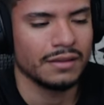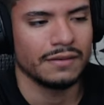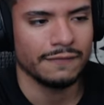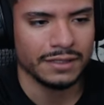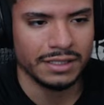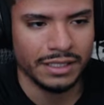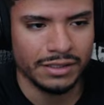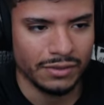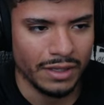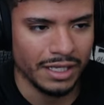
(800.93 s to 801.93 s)
Fuck did he
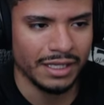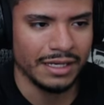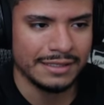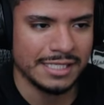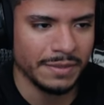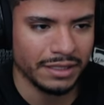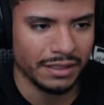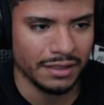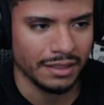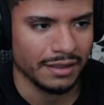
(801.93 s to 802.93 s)
do? Any any CB could have
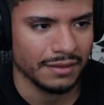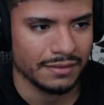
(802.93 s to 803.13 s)
done that.